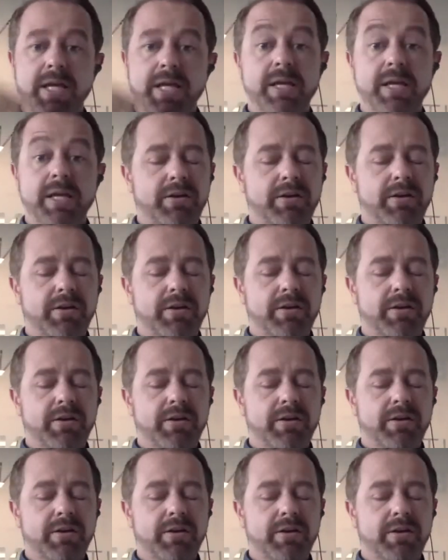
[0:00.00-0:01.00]
and they're
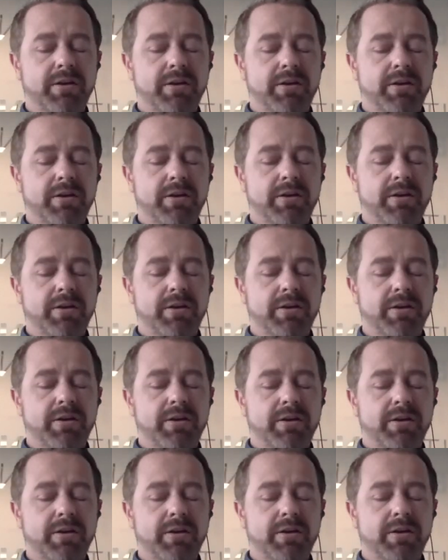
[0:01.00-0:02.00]
getting, there's a
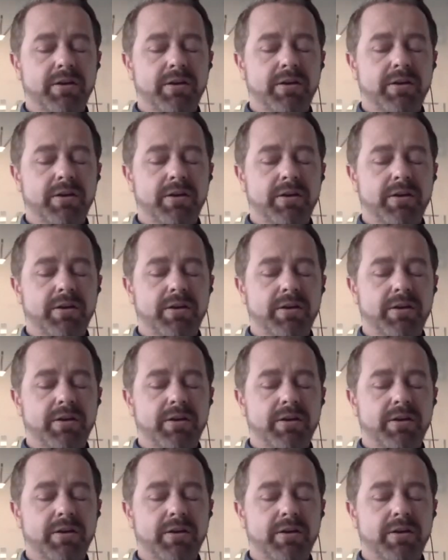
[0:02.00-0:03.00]
practice I was just looking at
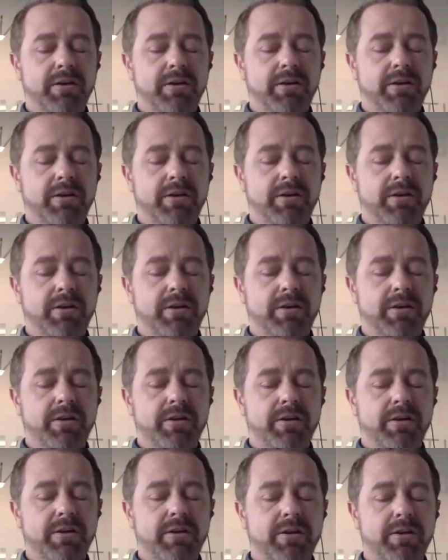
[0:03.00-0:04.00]
earlier today, averaged
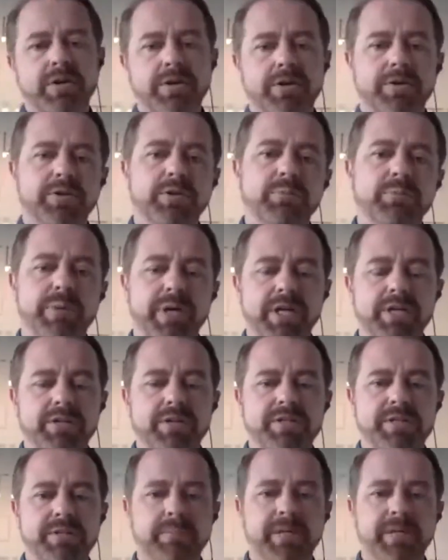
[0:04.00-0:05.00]
over 200 new
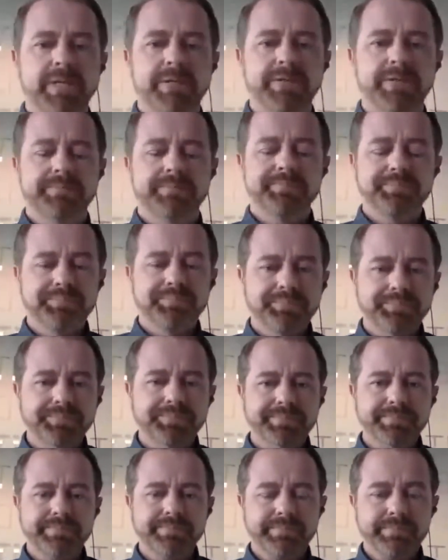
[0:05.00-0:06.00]
patients a month.
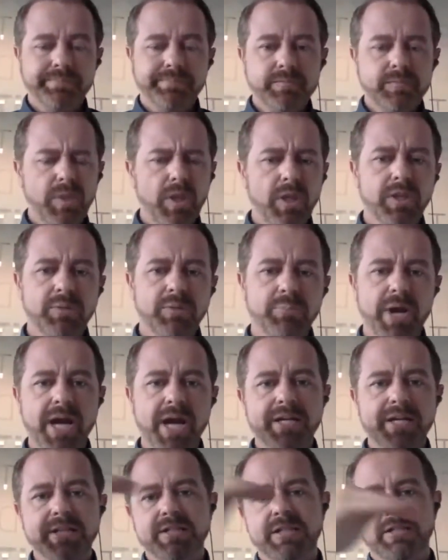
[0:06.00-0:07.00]
The
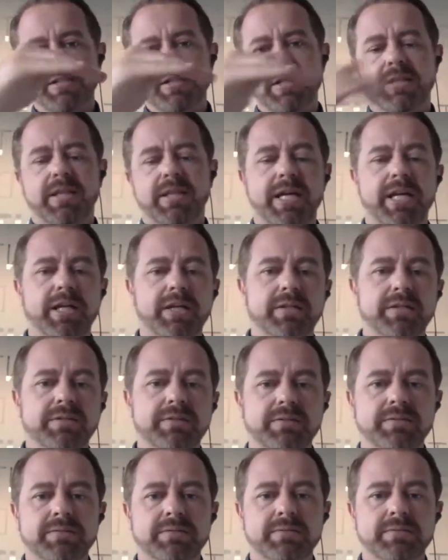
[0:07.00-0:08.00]
practice is declining.
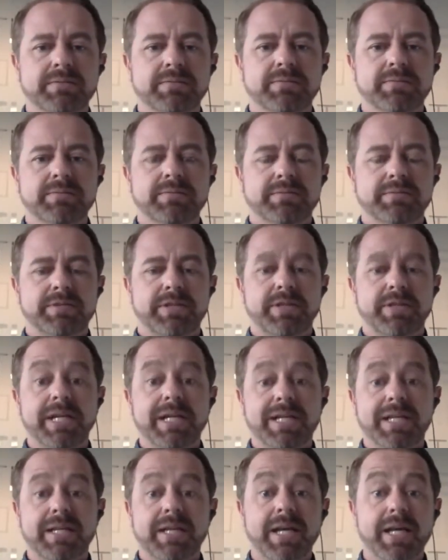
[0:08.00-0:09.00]
They're
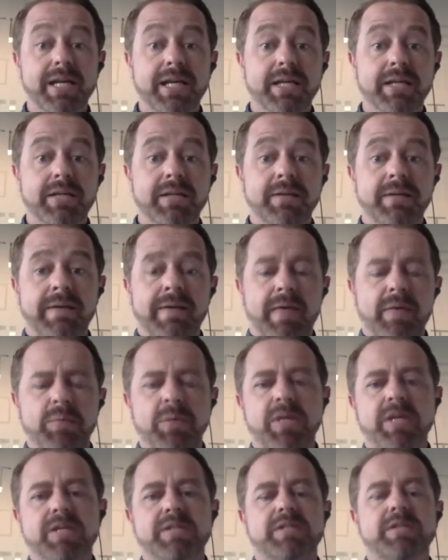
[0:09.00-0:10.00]
declining
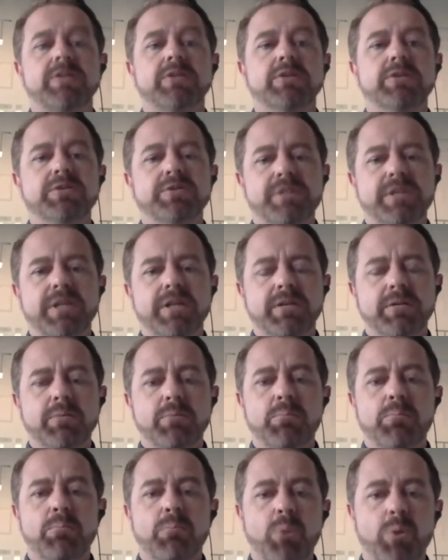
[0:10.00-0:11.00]
because they're losing
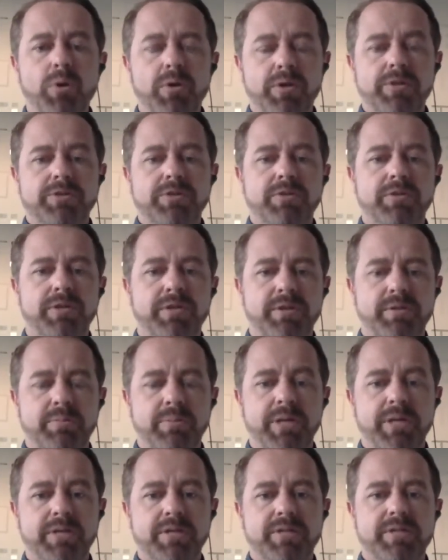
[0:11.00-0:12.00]
more than 200
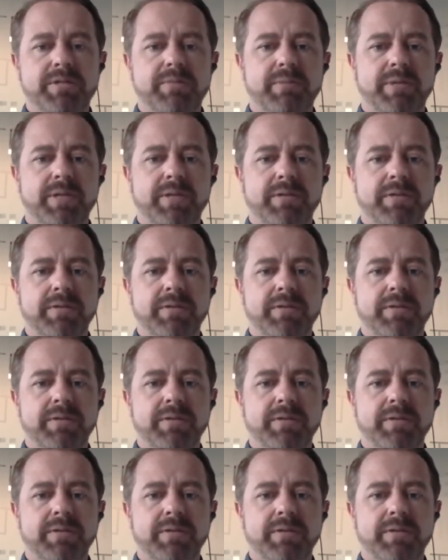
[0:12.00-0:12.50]
patients a month